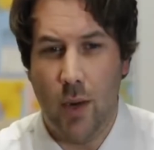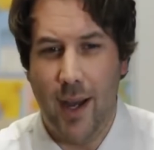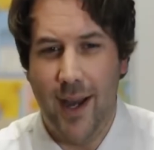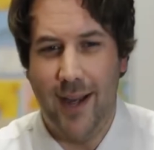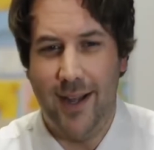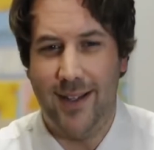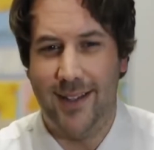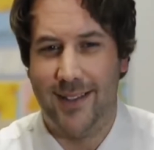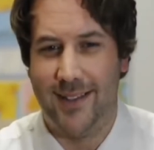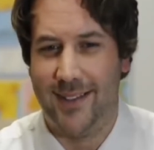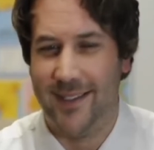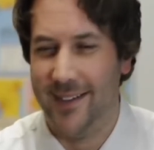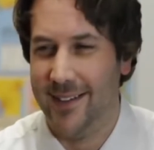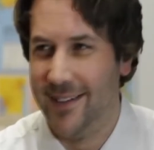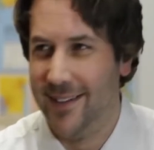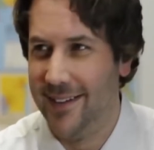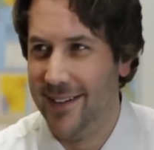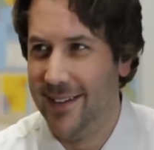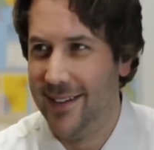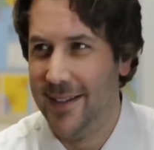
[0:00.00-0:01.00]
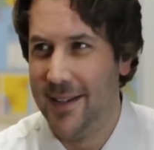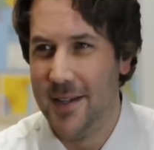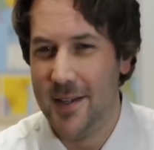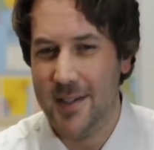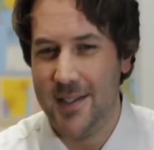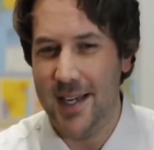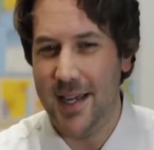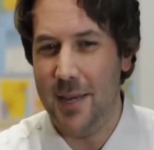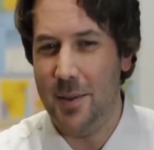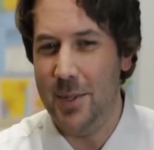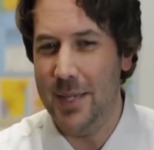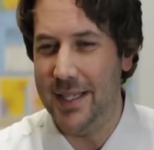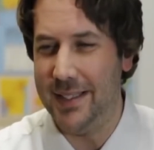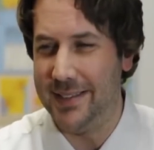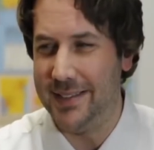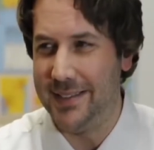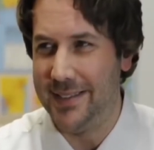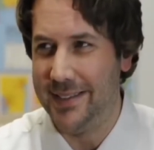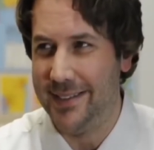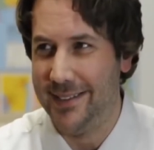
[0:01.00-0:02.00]
All right. Damn
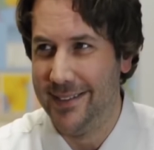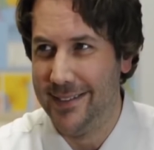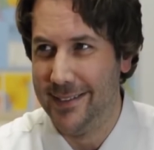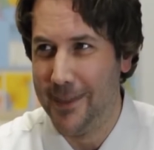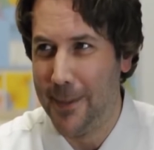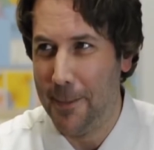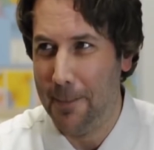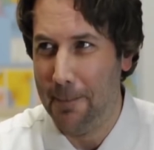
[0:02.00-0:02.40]
it.